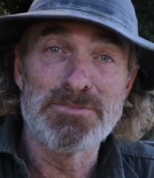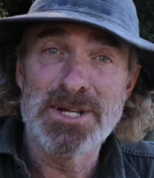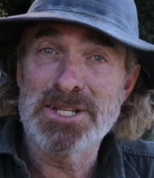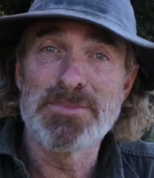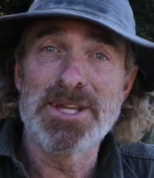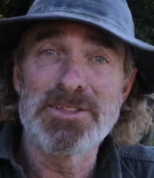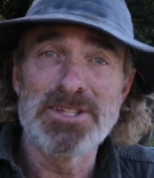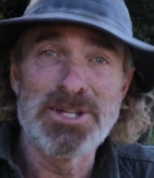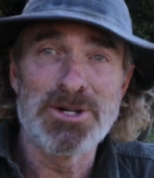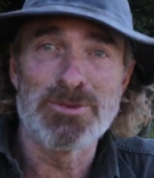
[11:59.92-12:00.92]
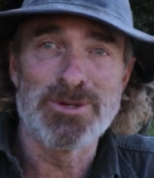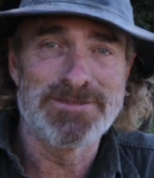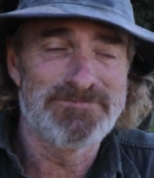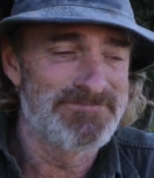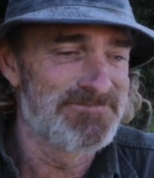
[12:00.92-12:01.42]
much bigger than the old
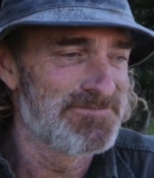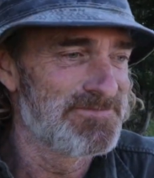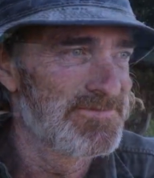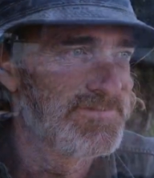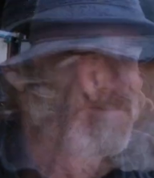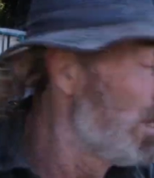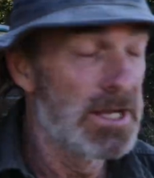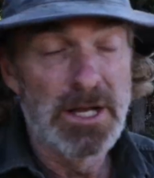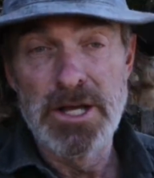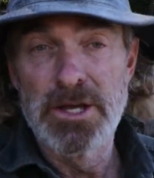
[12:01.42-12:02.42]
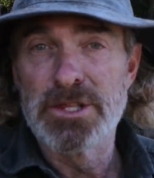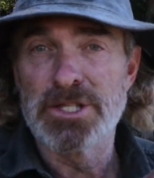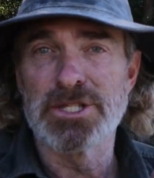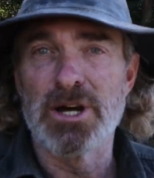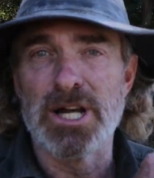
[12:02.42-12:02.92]
one. The
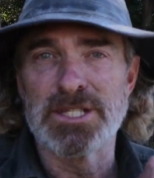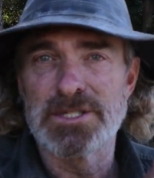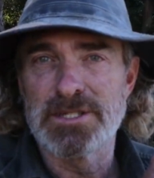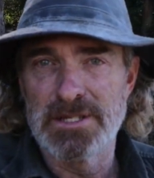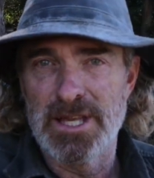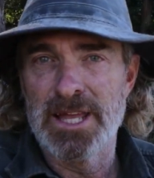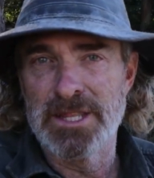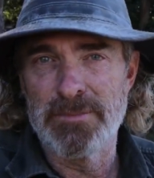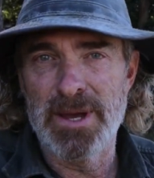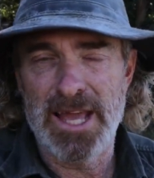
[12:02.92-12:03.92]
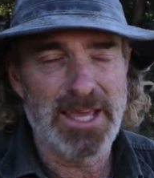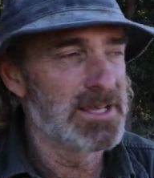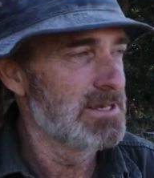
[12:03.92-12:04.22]
sides and the back